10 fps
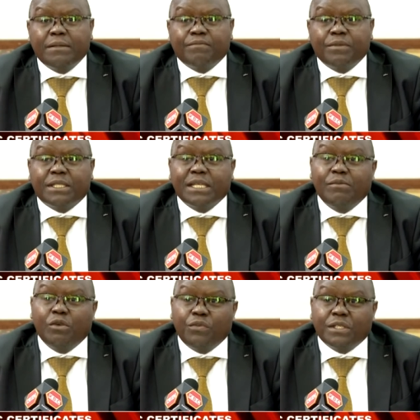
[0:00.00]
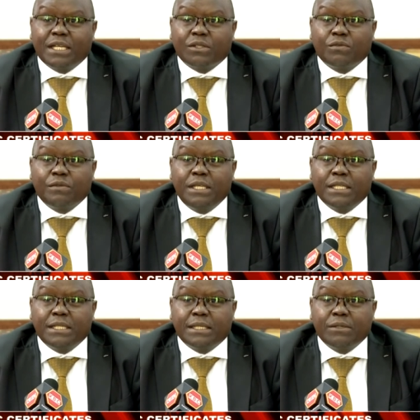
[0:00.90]
the same officers of
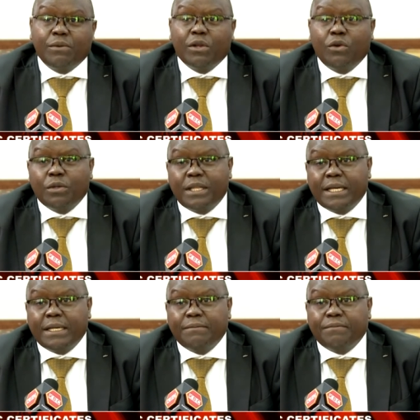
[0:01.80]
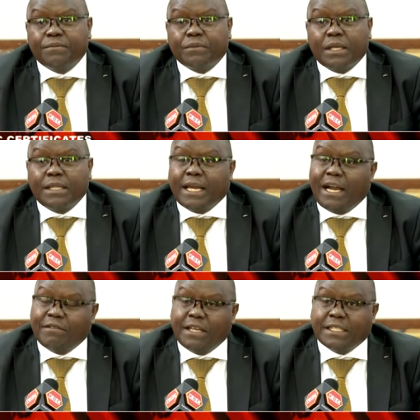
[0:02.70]
ESCC will go there, they
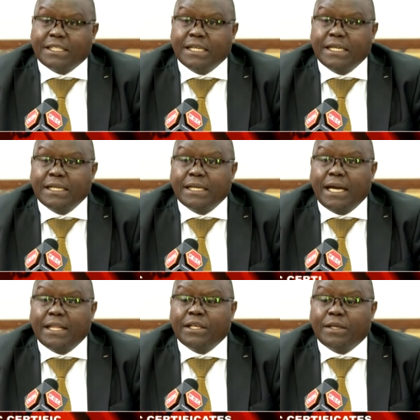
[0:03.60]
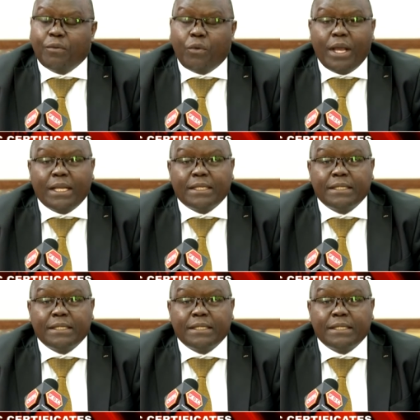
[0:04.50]
have their share, and they keep quiet.